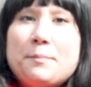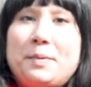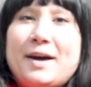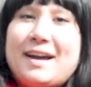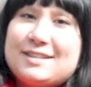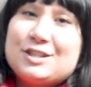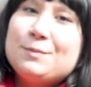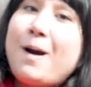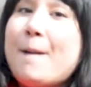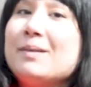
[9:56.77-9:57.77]
but I
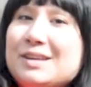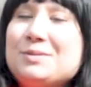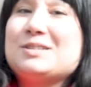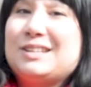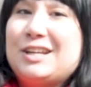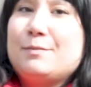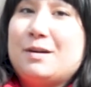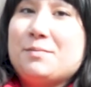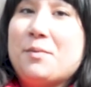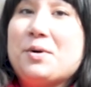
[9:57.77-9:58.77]
still probably use a little
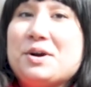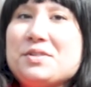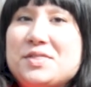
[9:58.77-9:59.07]
bit more